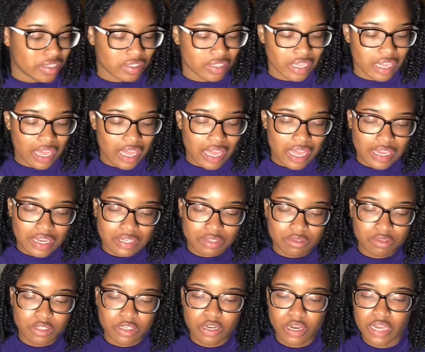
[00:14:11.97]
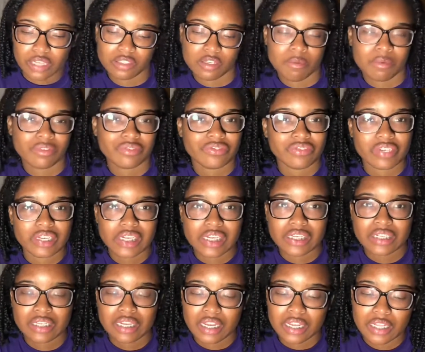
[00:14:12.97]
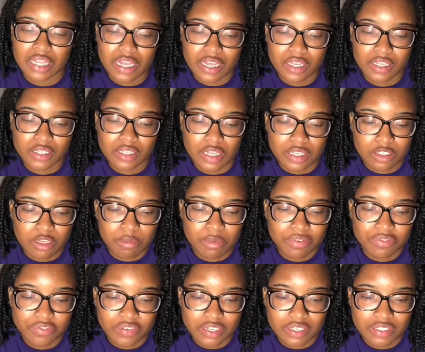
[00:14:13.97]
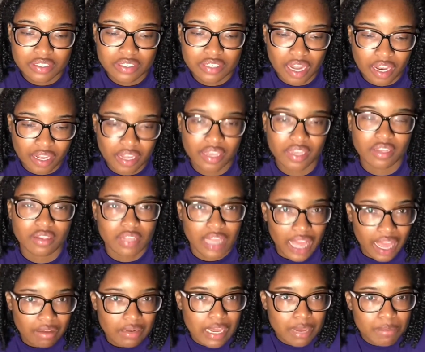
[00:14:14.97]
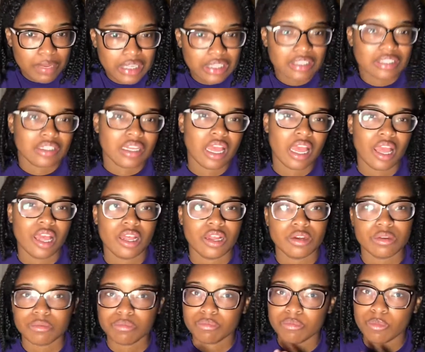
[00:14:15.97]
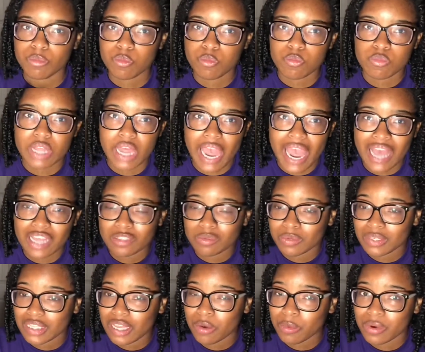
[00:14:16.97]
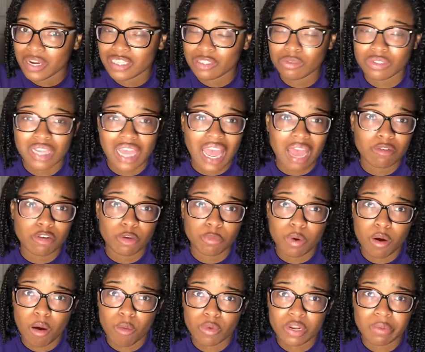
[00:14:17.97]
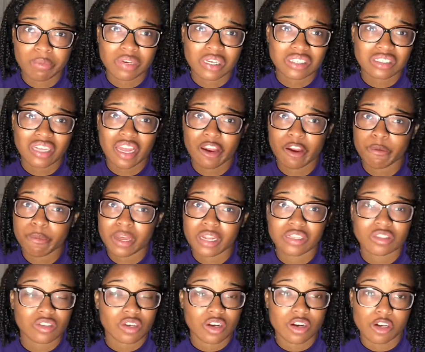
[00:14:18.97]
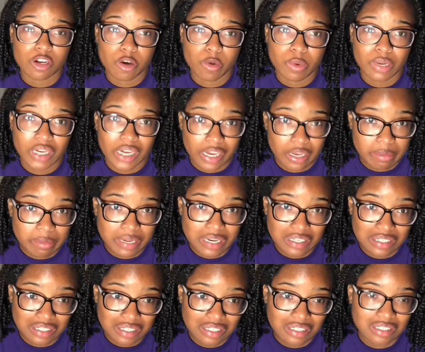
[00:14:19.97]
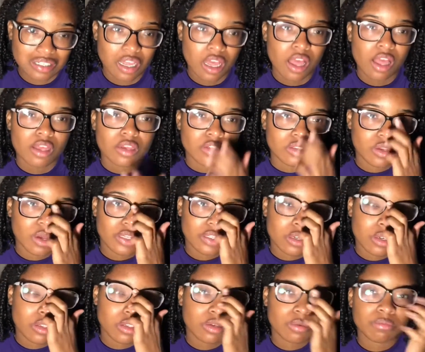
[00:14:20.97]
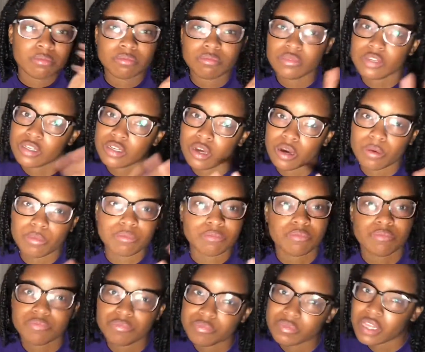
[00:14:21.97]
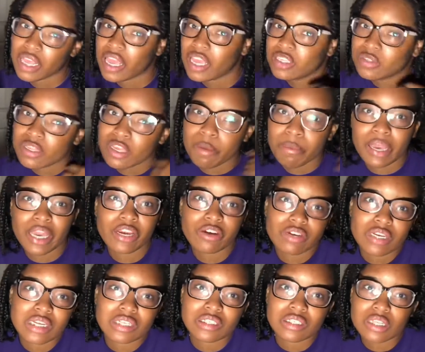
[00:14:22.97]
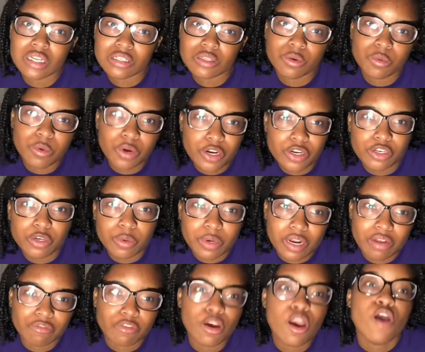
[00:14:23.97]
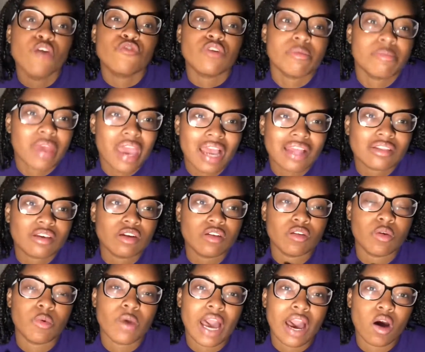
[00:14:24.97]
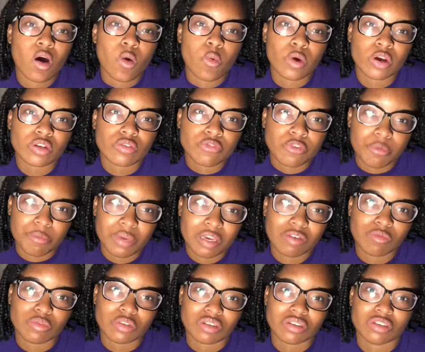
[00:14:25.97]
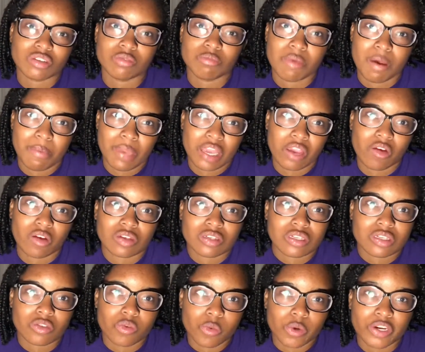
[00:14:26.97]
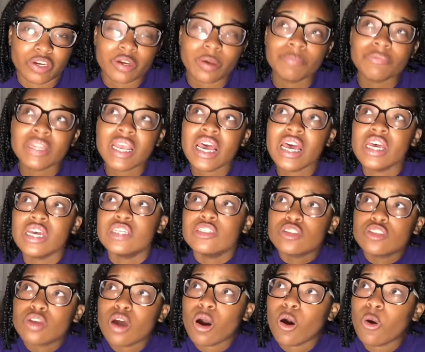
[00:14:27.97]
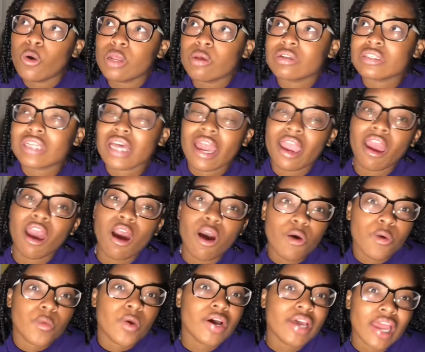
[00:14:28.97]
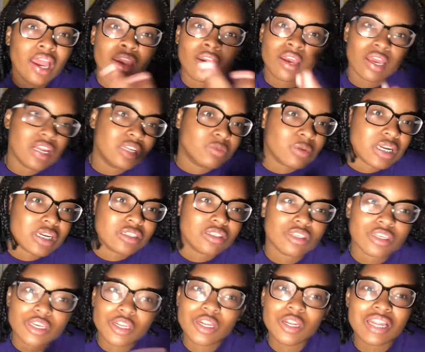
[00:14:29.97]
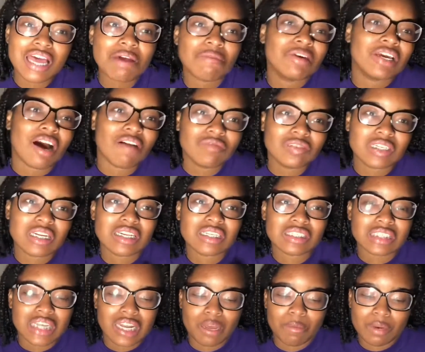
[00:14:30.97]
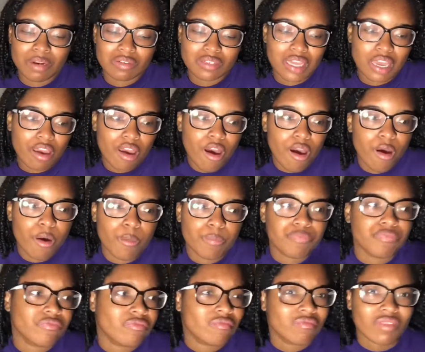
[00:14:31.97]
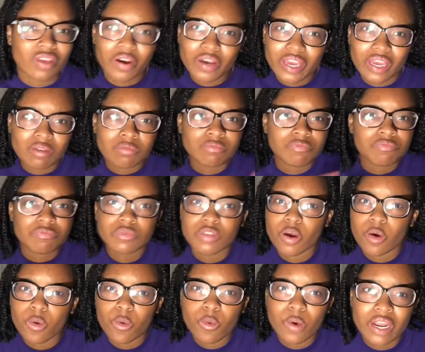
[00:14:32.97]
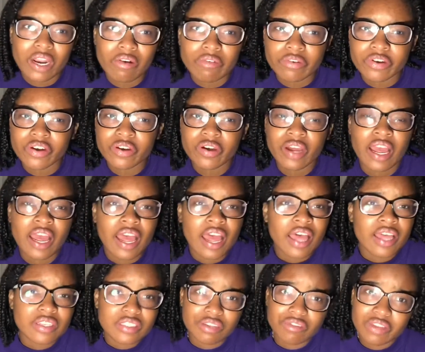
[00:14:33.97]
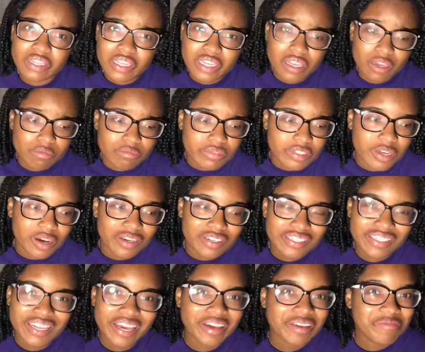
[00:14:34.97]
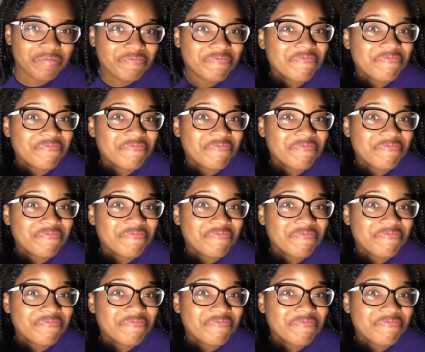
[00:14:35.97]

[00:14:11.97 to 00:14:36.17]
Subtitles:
So yeah, I told my friend, I told my friends that like I had diabetes. They asked what that was, which I had no problem with it, because not everybody's gonna know what diabetes is. So I told them, it's when your pancreas doesn't work or whatever. For me, I told them how it worked for me, which is my pancreas doesn't work. So it was like, oh, okay, it is what it is. I mean, obviously didn't say that, but it was like, oh, okay, whatever. So like that. So I was just like,